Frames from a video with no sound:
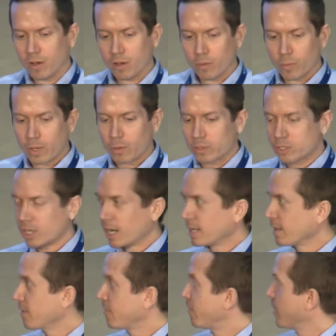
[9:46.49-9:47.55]
we were
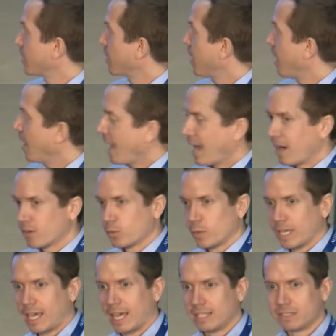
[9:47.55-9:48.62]
trying to figure out, how do we
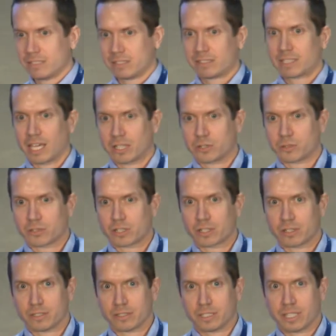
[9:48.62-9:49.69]
get to schedule
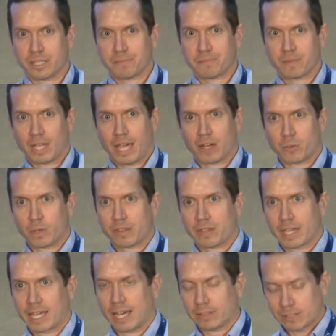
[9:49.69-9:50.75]
certainty? How do we
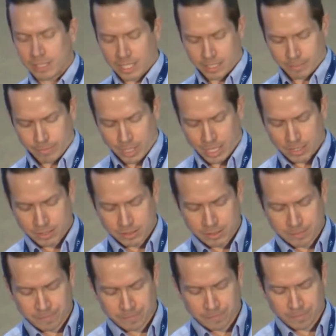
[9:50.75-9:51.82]
think outside the
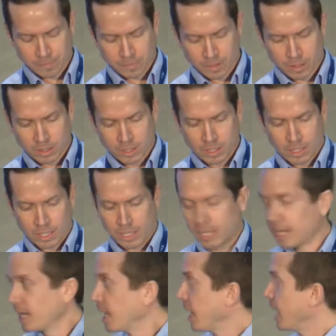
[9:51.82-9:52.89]
box?
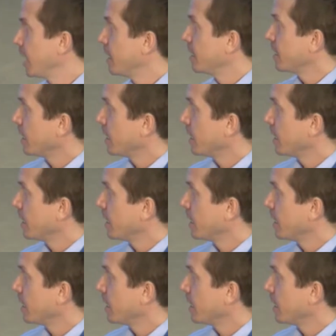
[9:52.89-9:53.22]
And